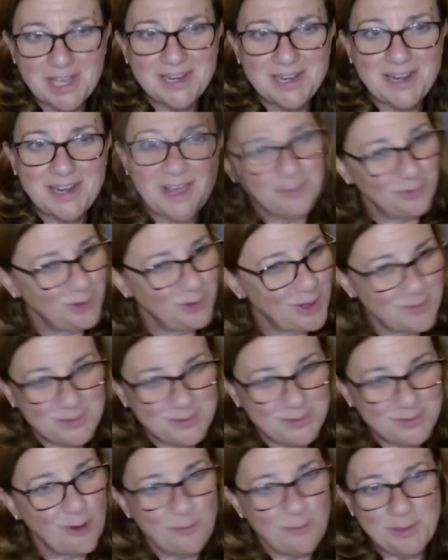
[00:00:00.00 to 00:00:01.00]
and I love
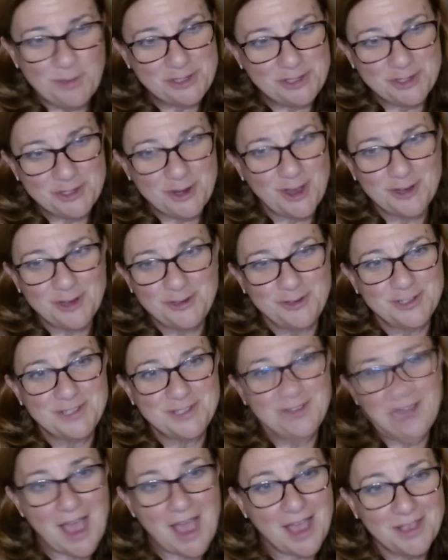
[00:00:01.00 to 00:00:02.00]
to go pitch doctors,
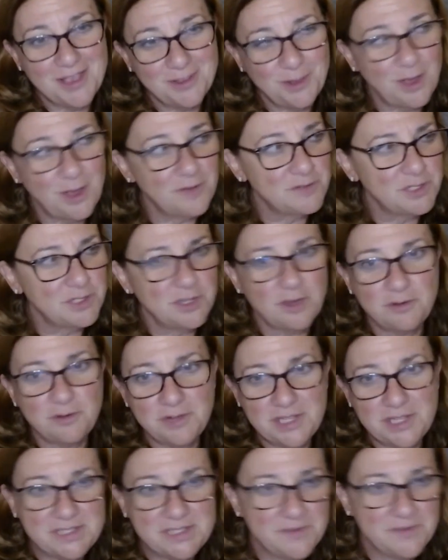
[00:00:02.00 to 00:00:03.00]
and I love to go to
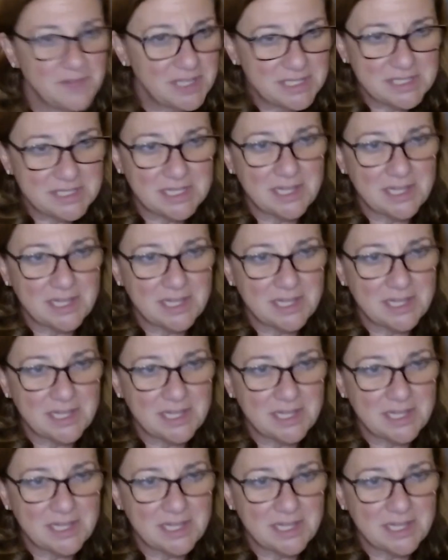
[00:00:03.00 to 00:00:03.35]
these events.